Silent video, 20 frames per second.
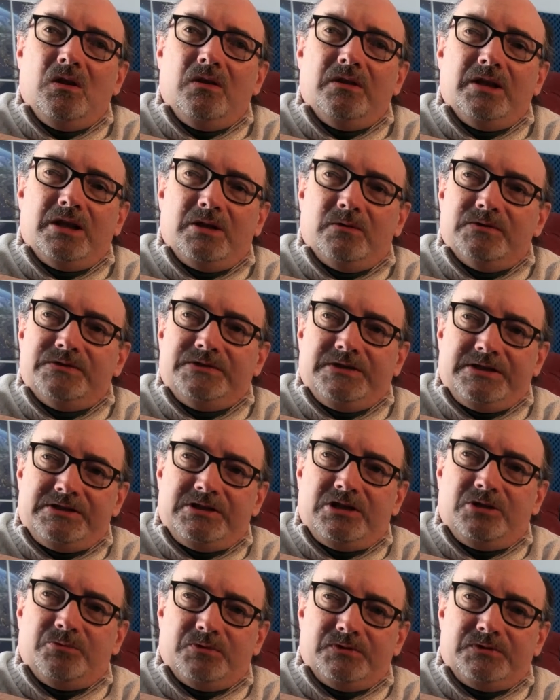that it was
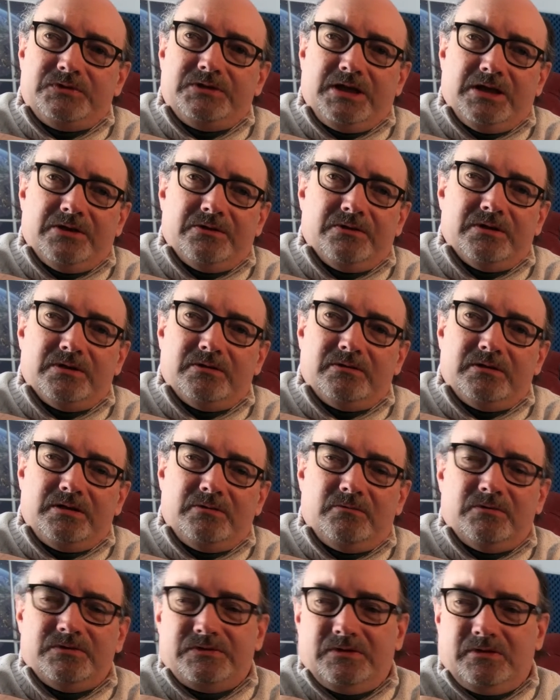easy to put together. It
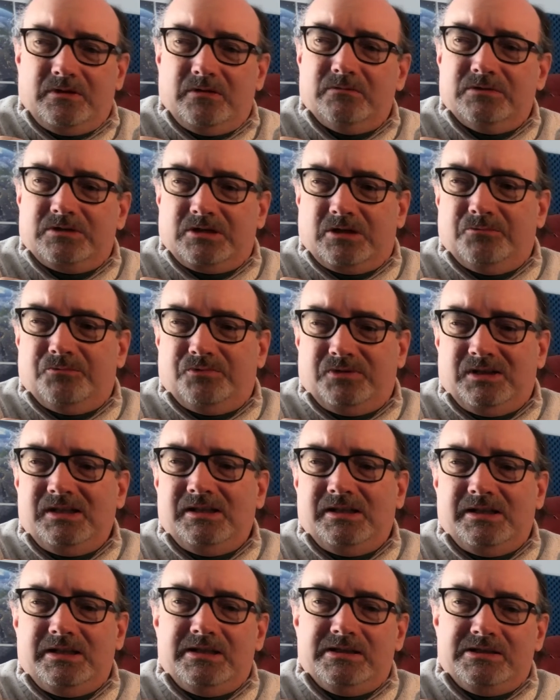wasn't. It wasn't
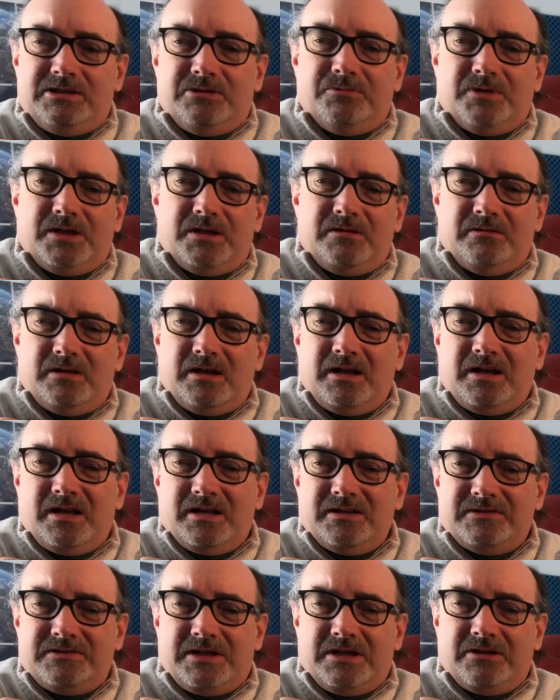completely easy, but it, I
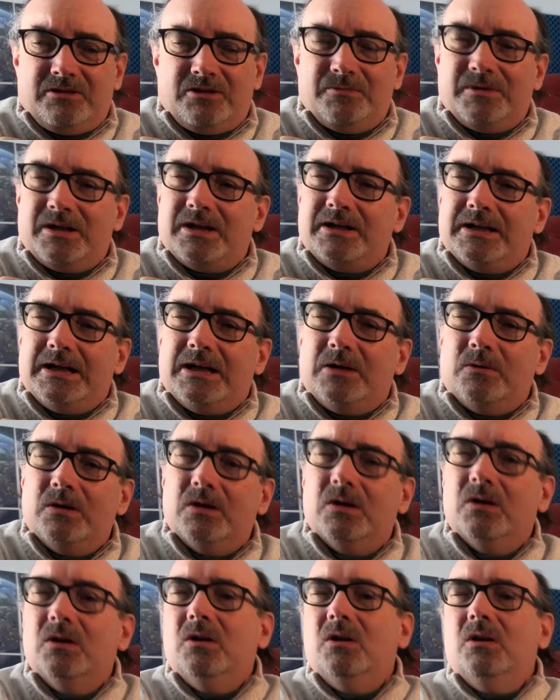got it together in about an
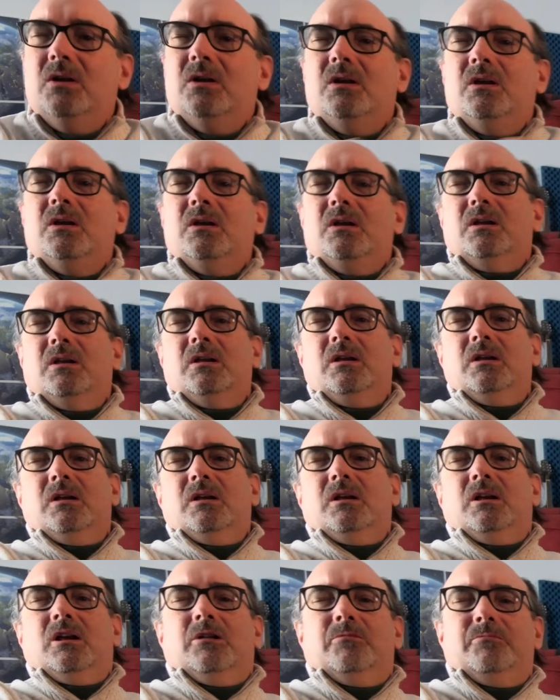hour.
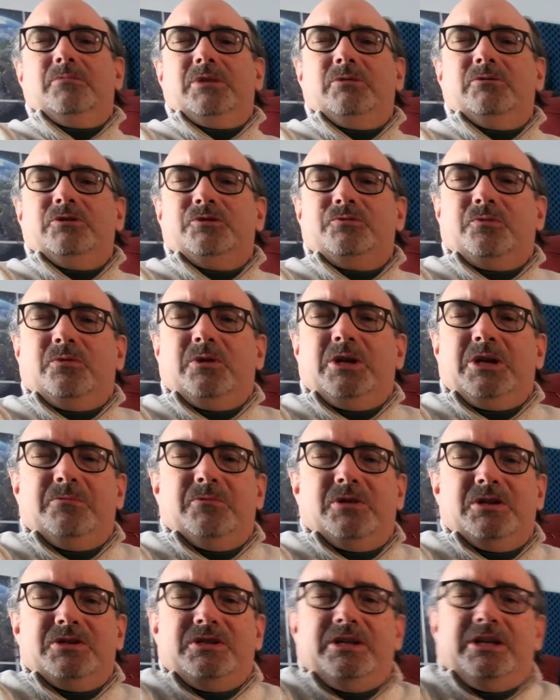Um, but it was pretty
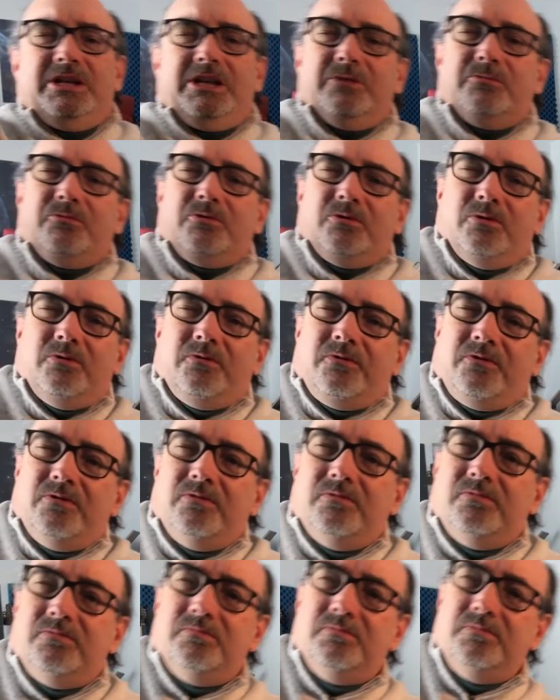much idiot proof
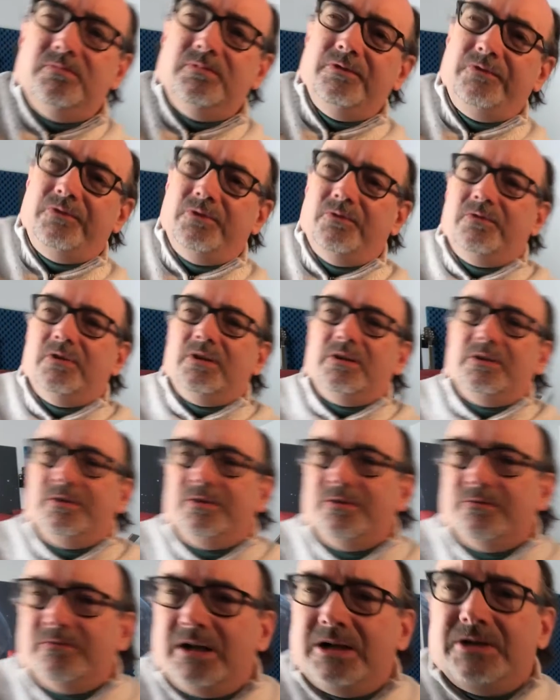if you follow
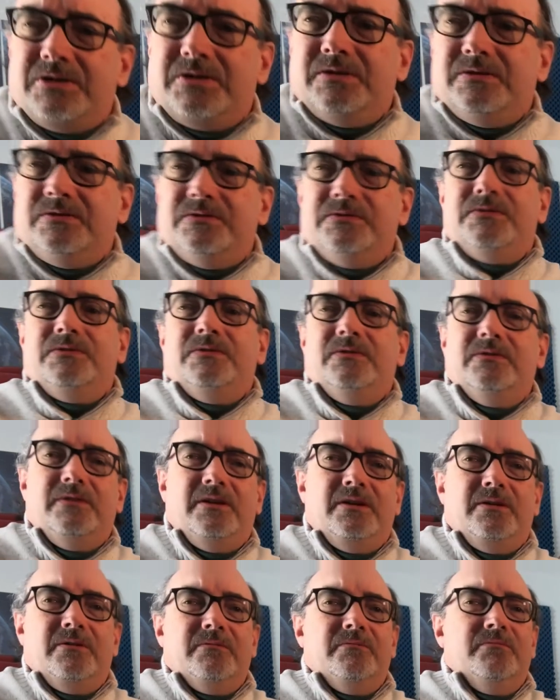directions
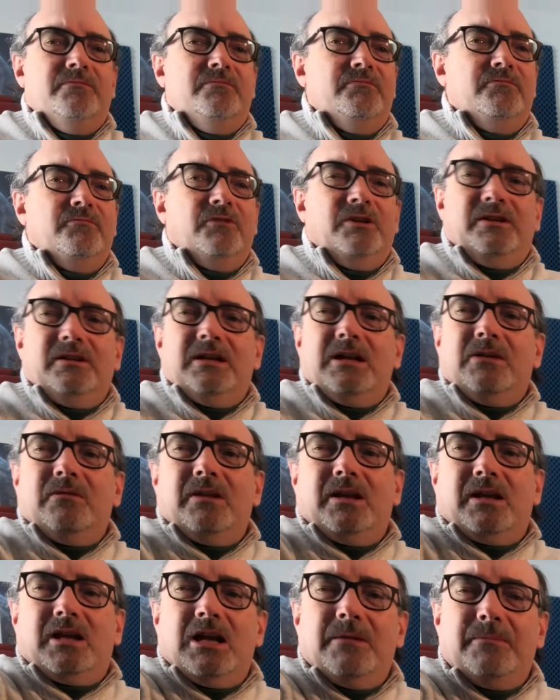that are written out
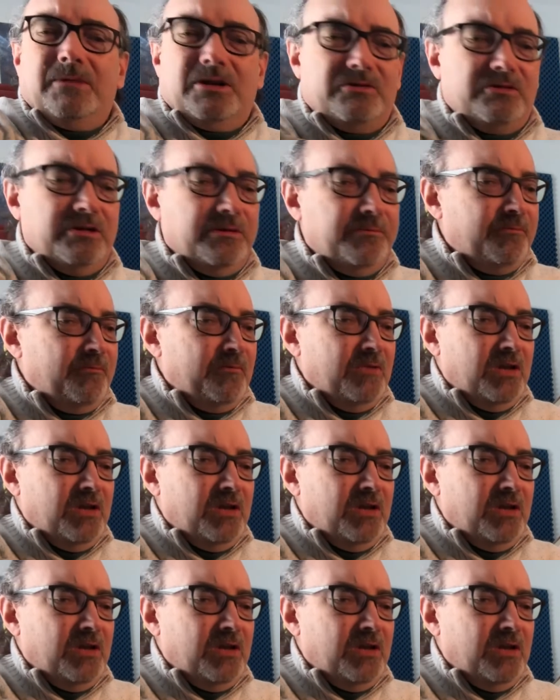like comic strip,